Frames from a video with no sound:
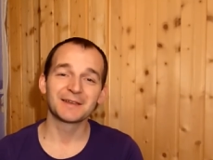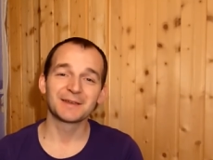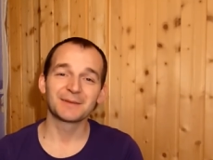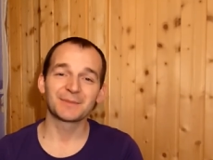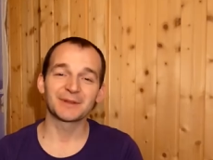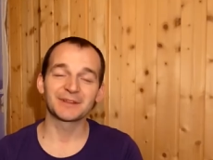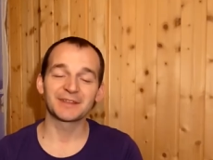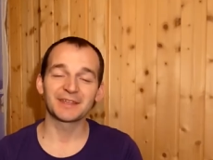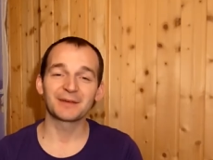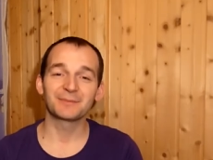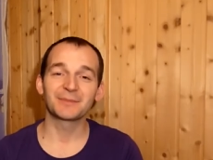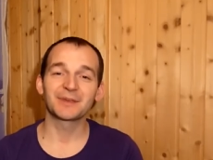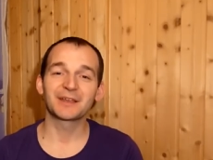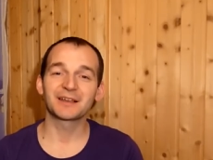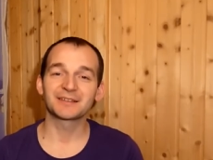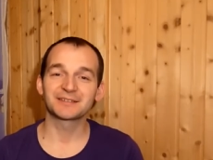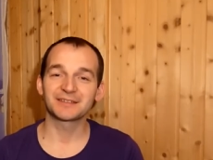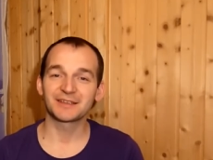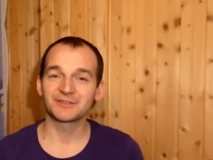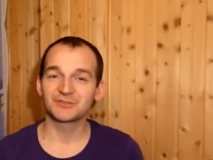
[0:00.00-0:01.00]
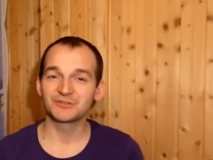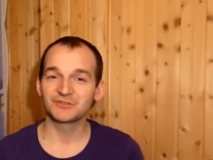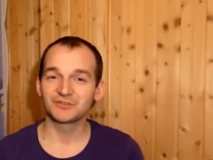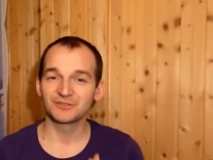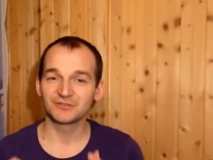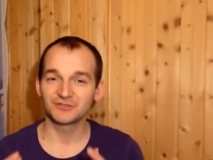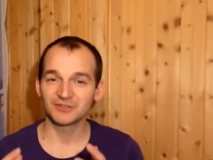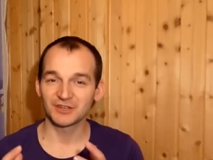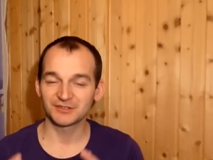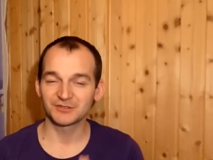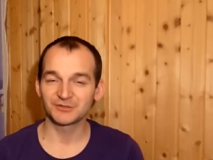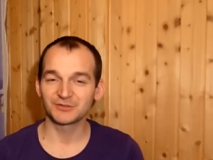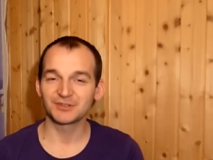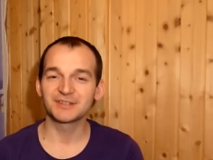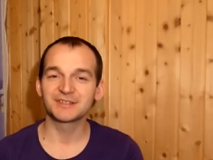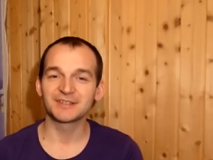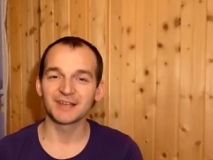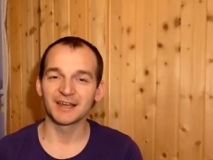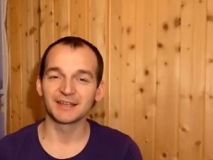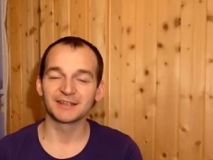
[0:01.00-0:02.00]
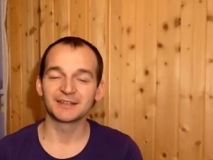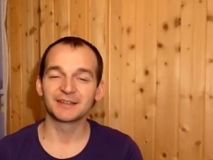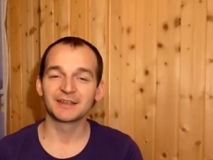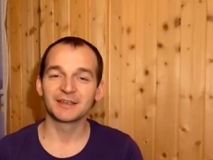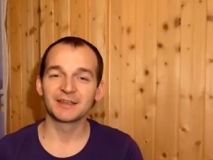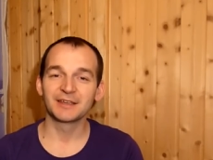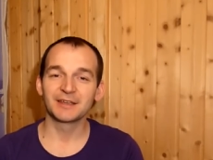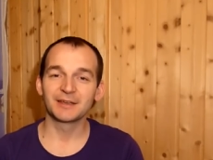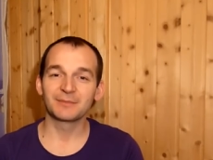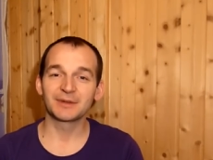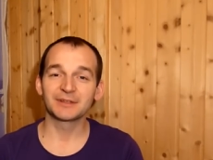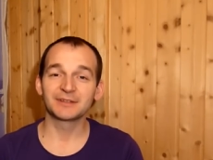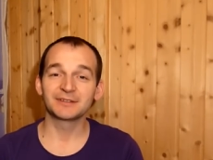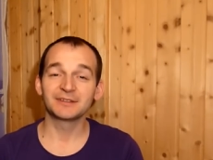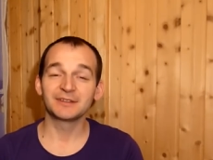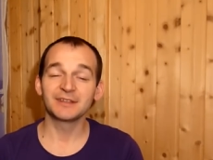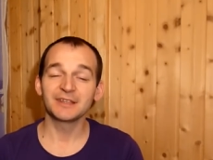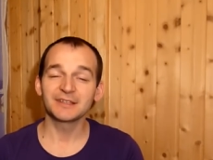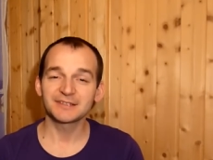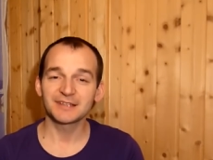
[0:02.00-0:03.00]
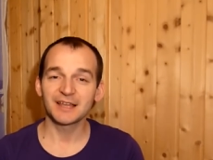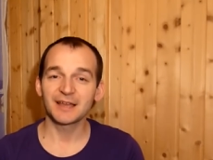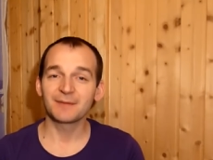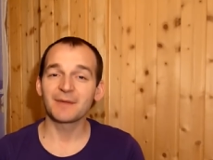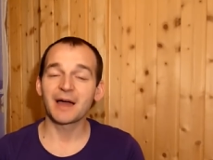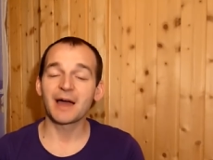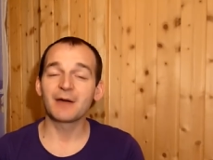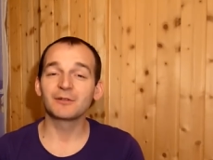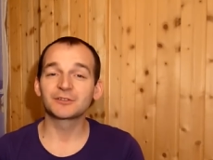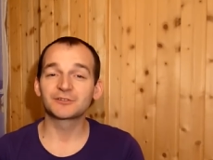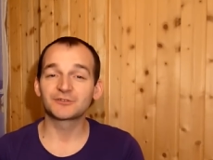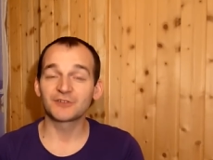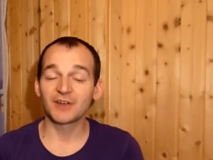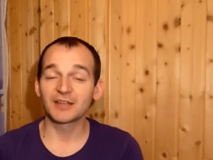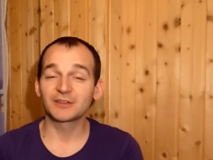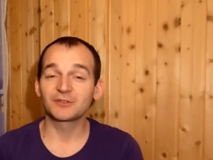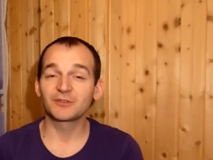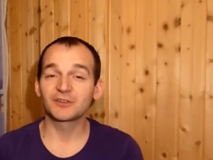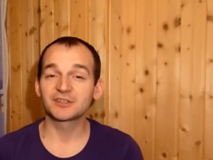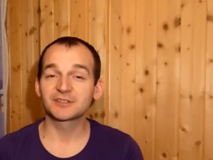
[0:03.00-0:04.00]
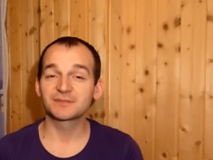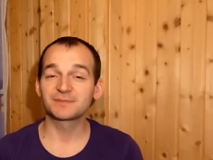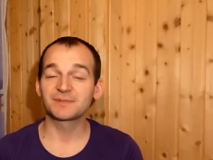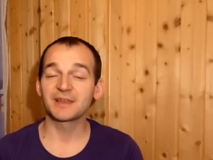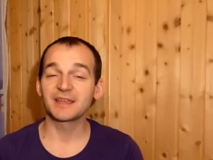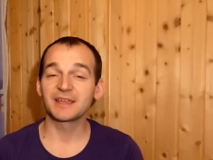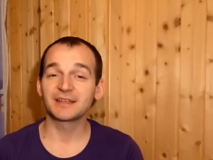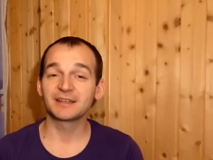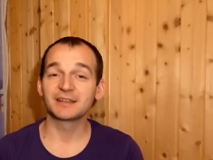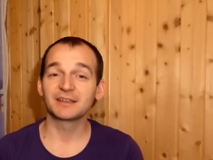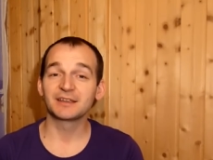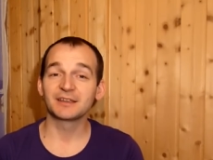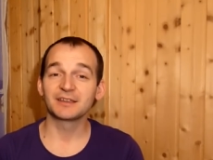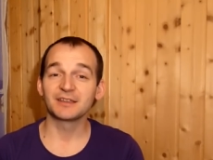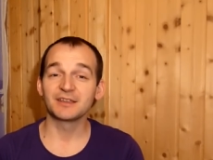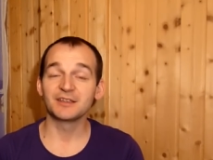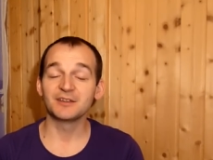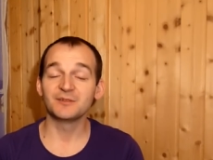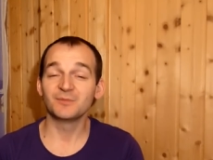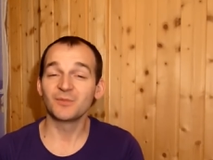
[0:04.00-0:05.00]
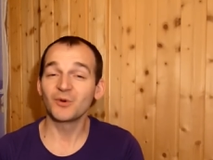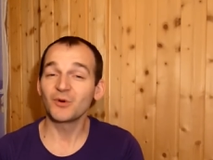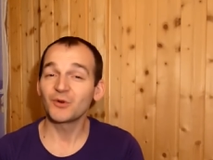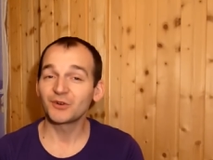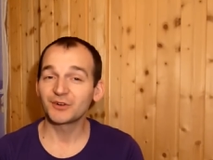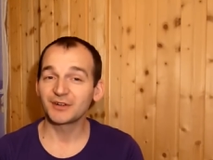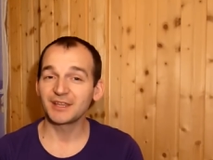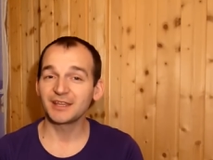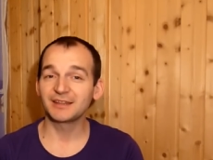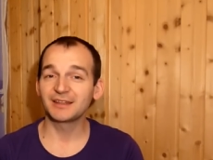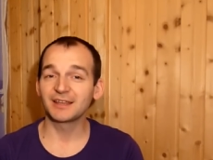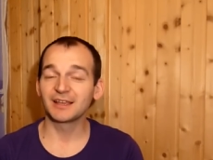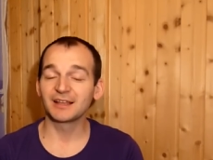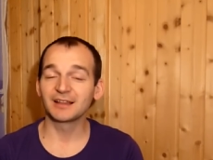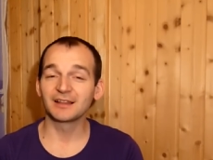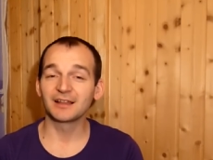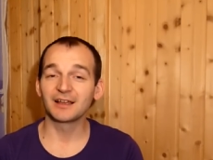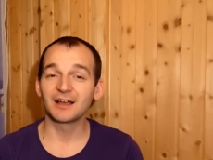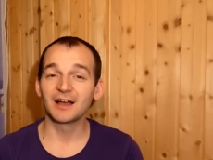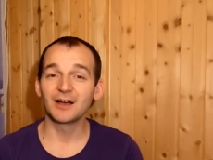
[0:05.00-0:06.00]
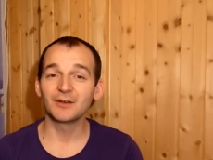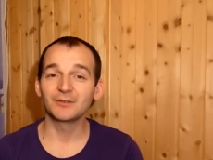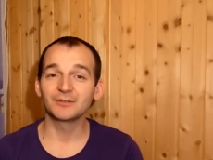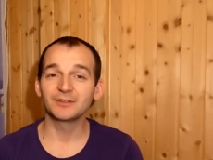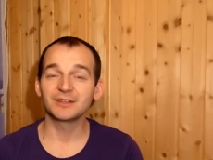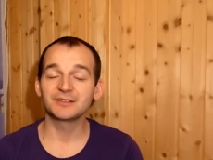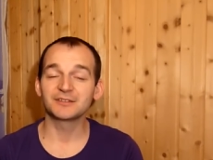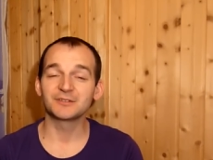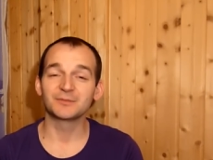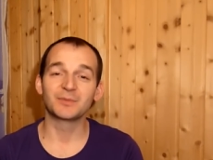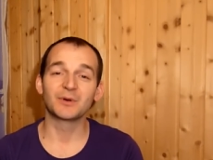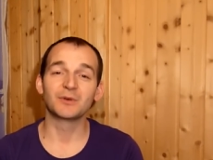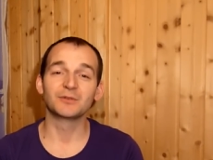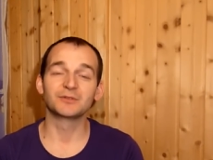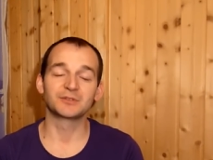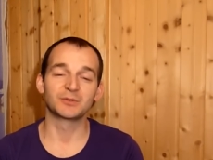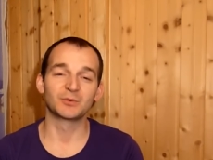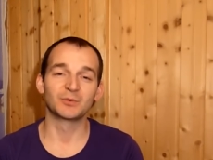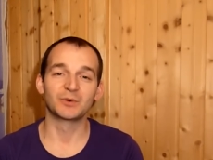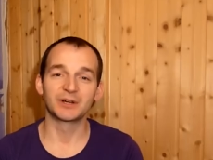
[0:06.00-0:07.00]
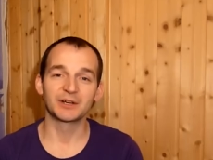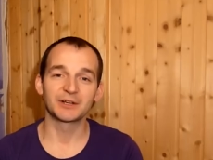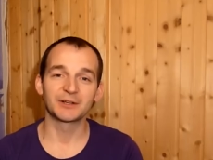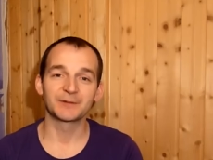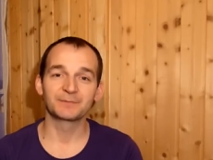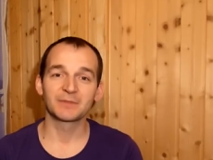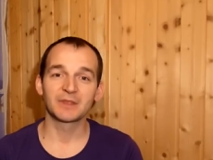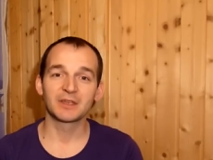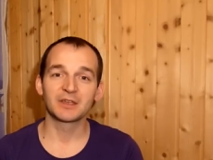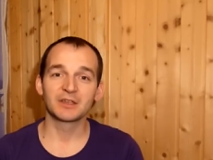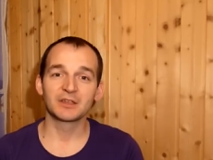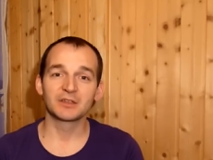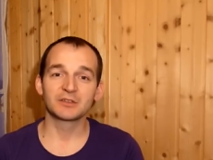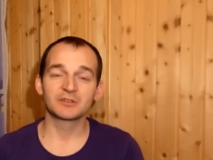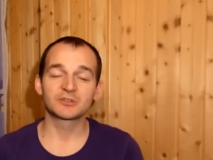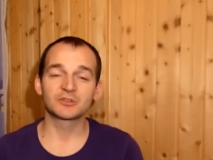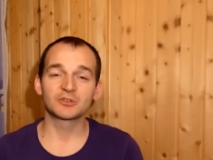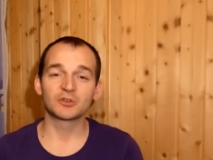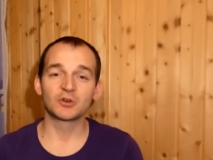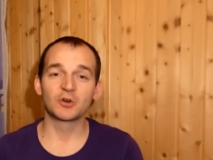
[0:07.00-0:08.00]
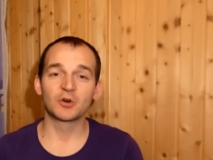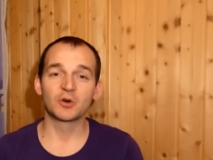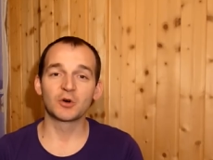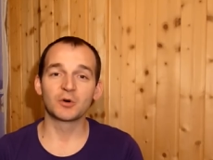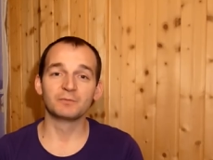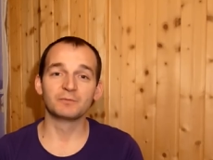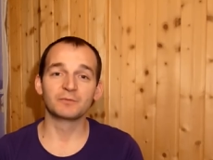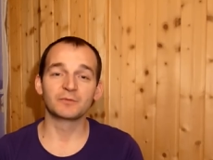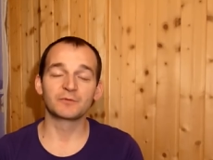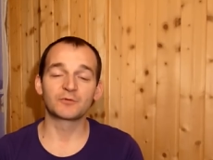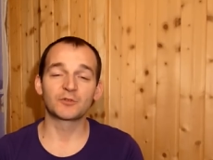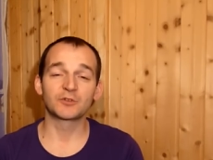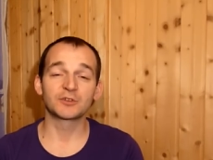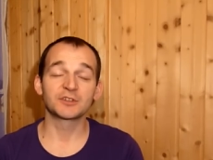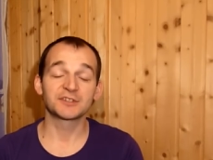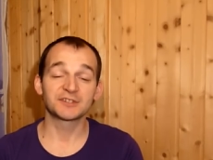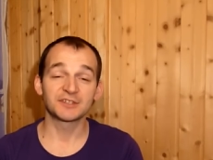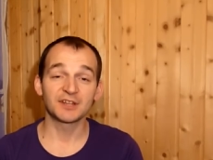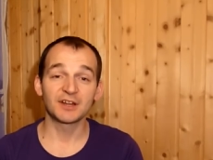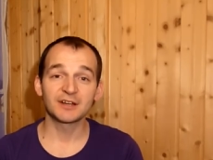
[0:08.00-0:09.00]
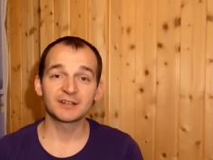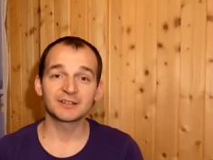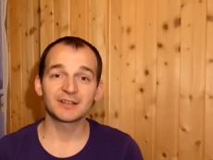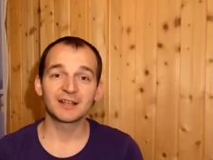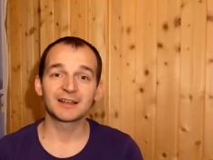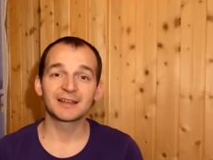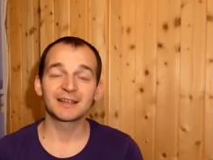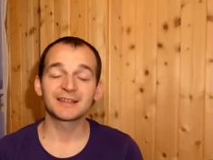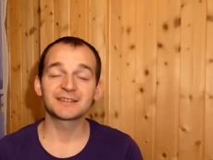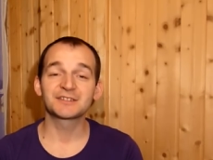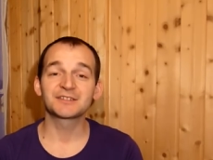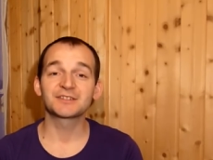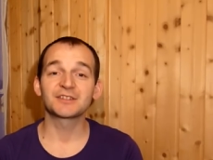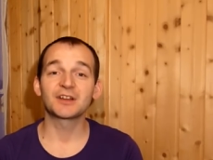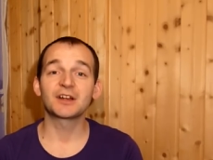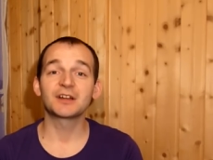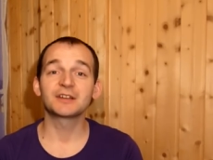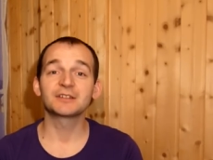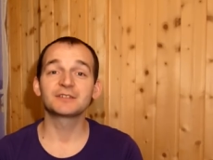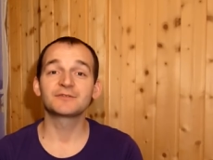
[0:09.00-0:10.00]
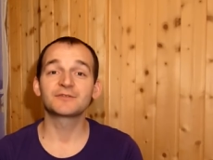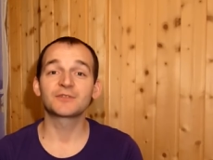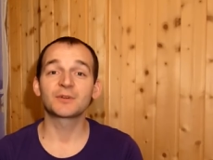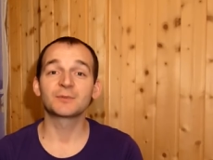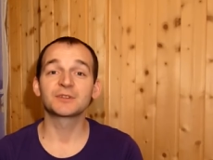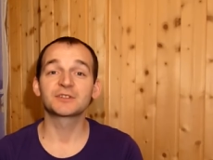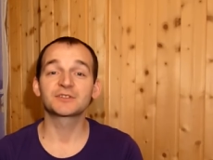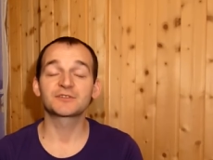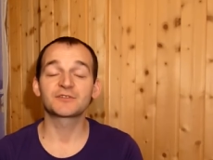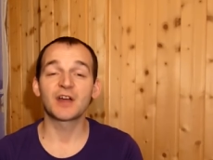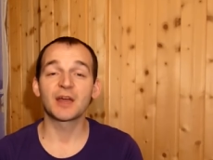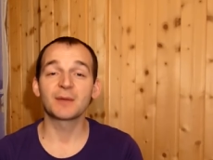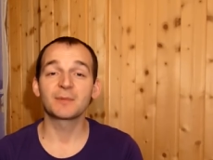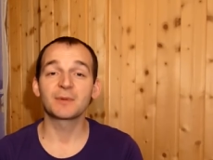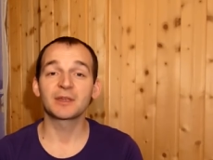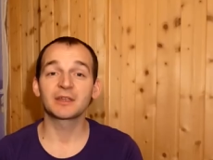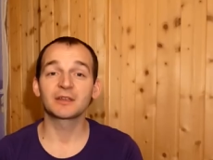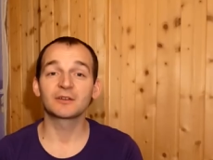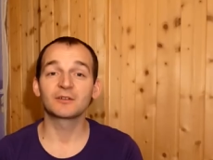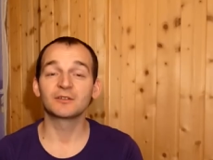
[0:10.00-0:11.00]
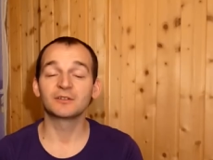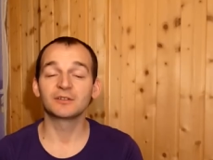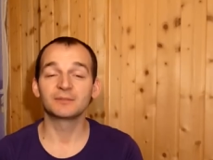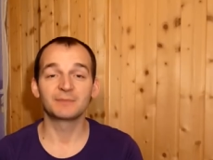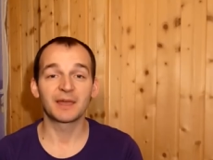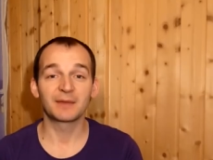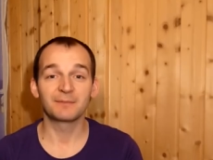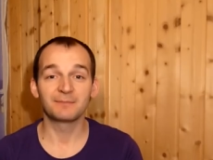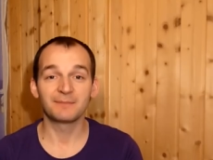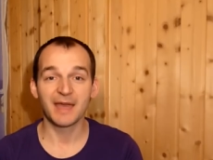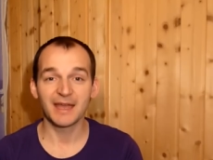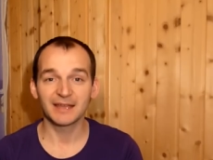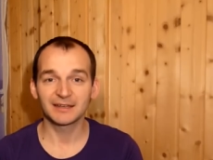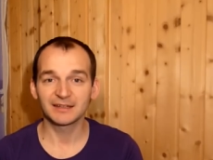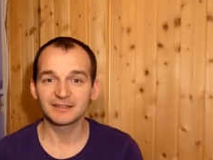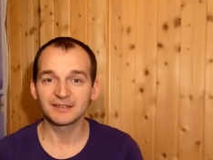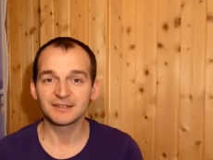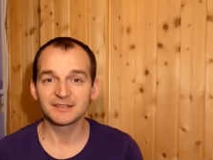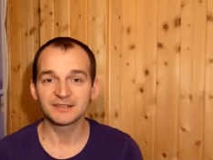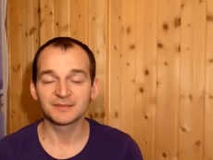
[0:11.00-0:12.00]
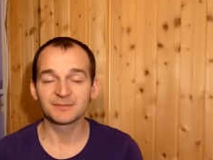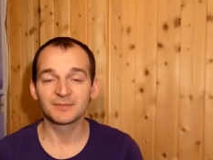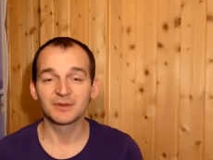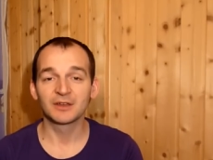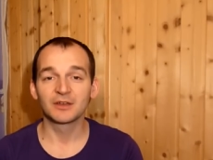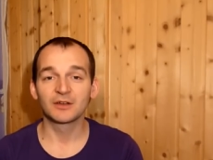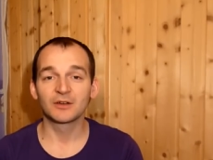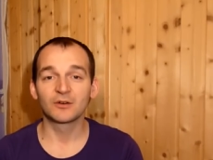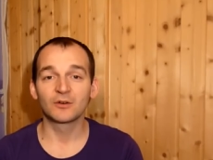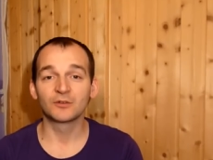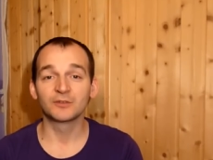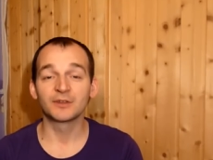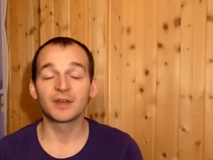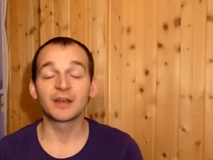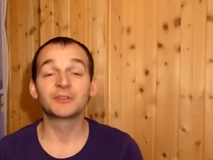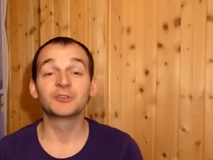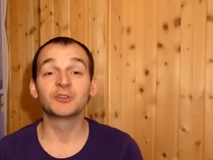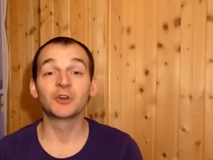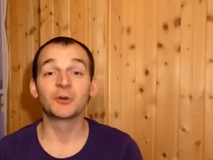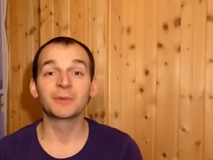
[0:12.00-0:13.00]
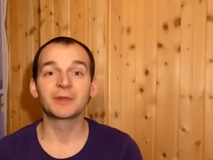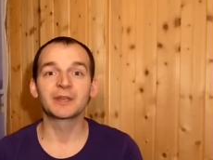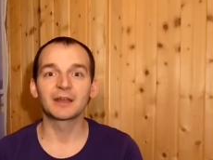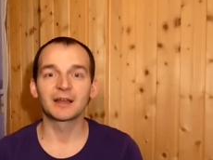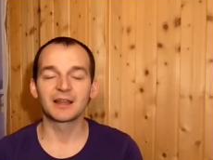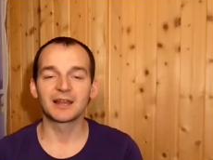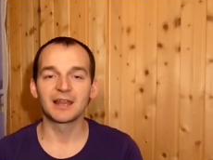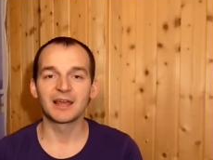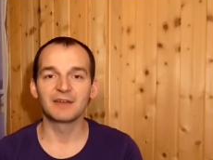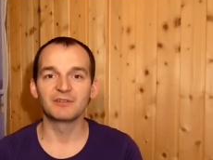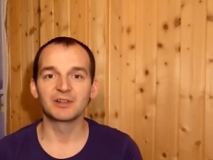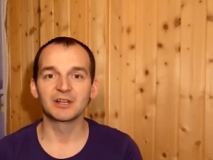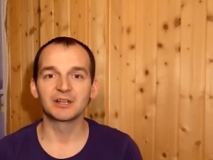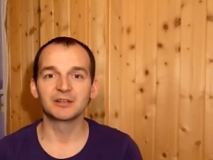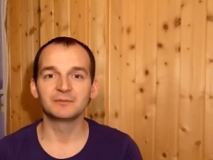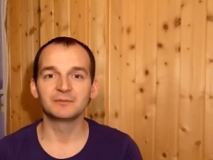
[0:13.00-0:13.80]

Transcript: but yeah, because I just do design. But this time I will try to explain in more detail how this is supposed to work. So for the start, let's start from describing magnetism on atomic level.